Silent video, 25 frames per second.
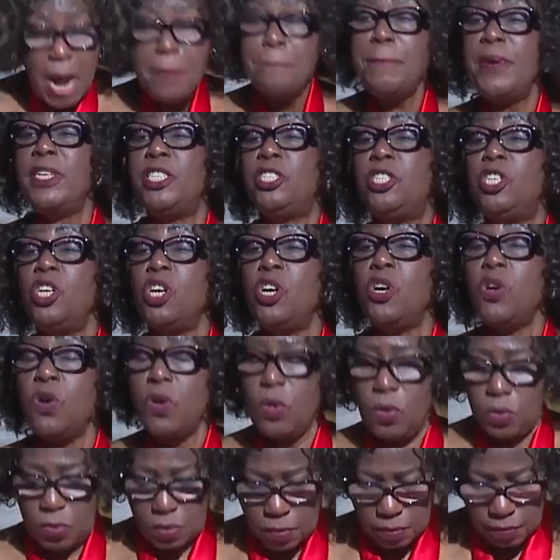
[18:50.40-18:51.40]
Number
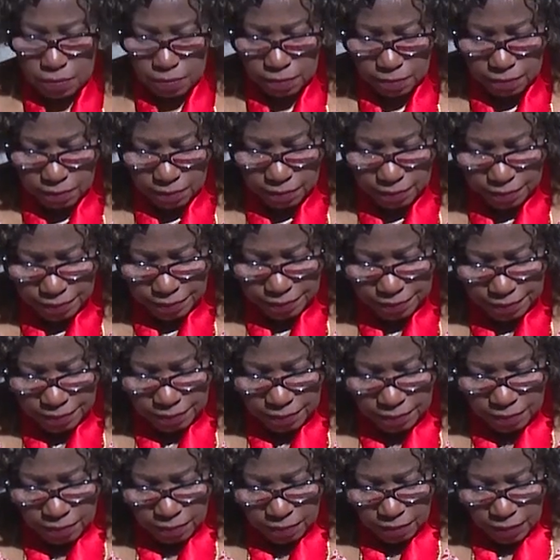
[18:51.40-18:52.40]
2,
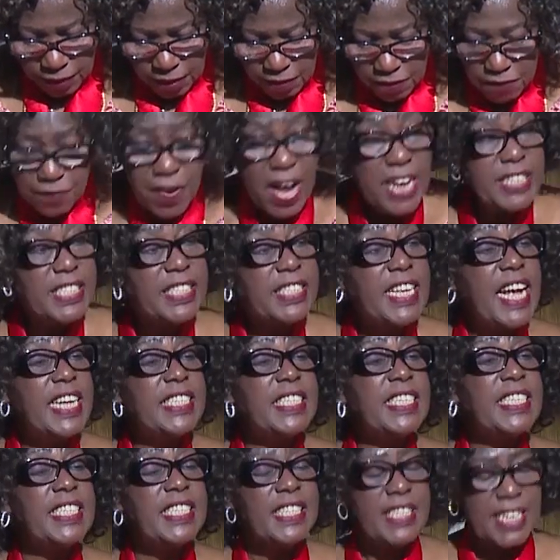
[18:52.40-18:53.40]
verse
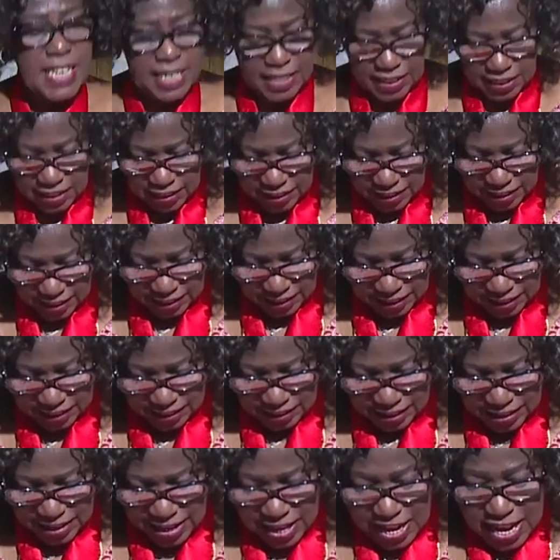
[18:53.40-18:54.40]

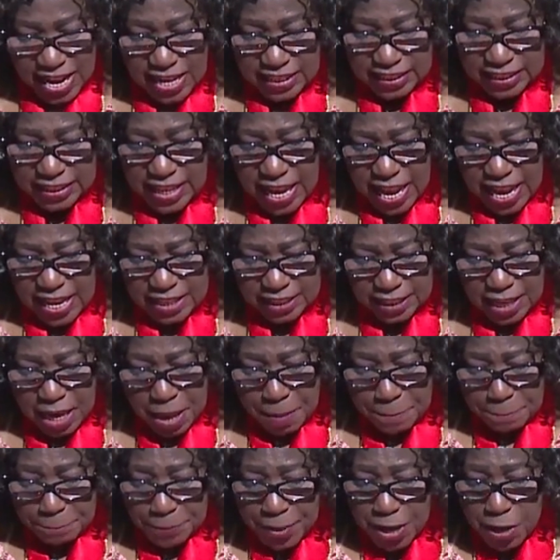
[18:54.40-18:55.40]
36. It
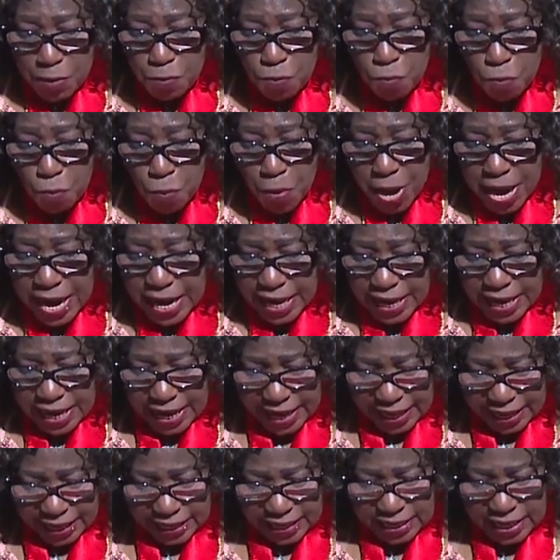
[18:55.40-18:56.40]
says, be
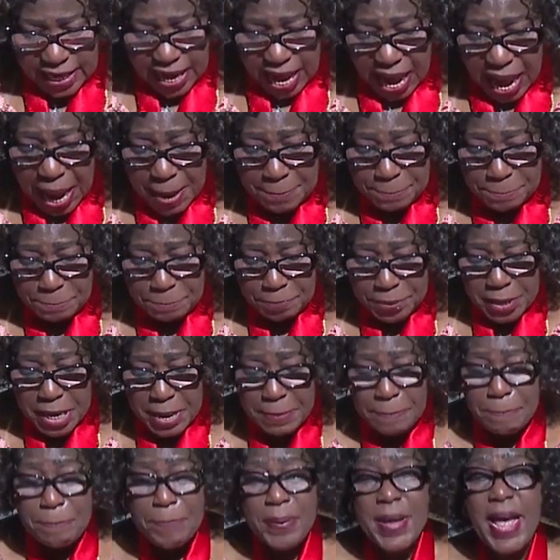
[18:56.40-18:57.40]
willing and
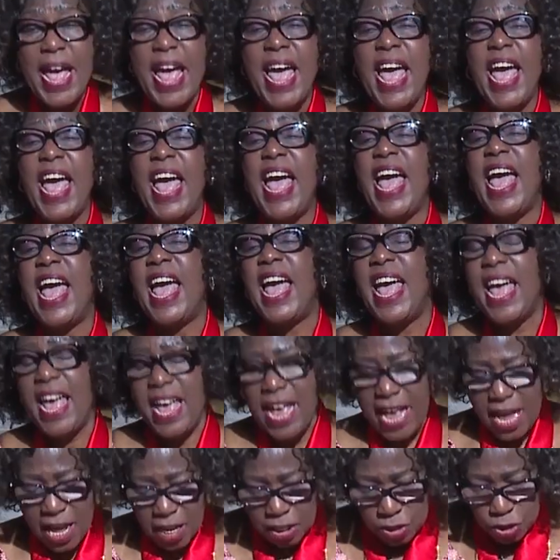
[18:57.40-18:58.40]

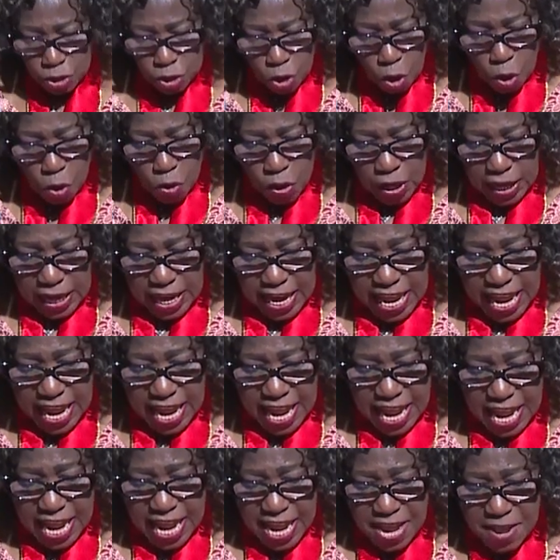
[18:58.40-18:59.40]
prepare to
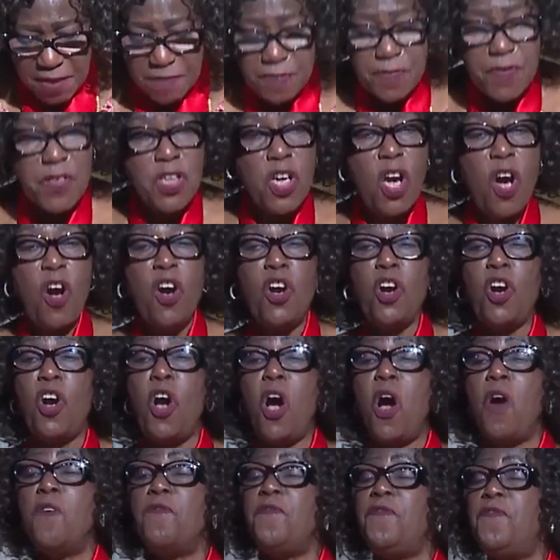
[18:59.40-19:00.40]
leave your
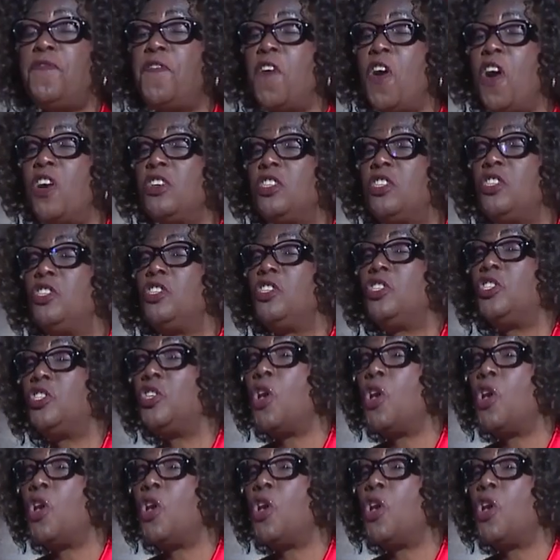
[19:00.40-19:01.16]
comfort